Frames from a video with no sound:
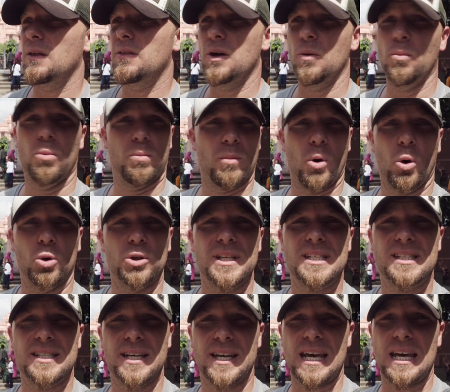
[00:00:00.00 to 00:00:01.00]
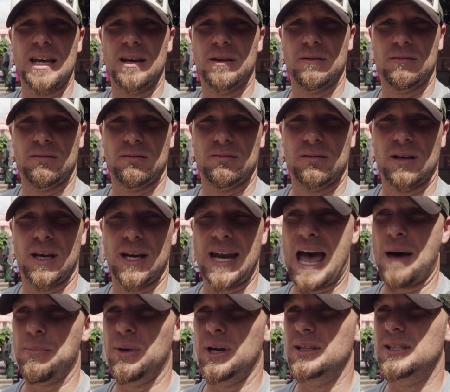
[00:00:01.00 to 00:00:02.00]
the oldest city,
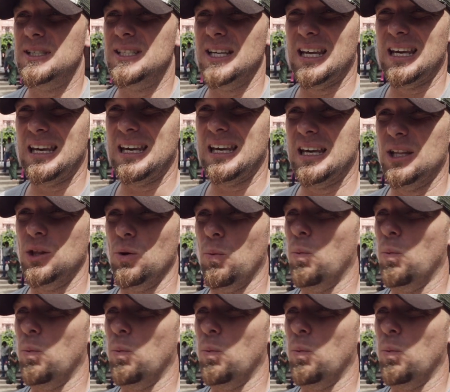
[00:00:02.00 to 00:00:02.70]
inhabited city in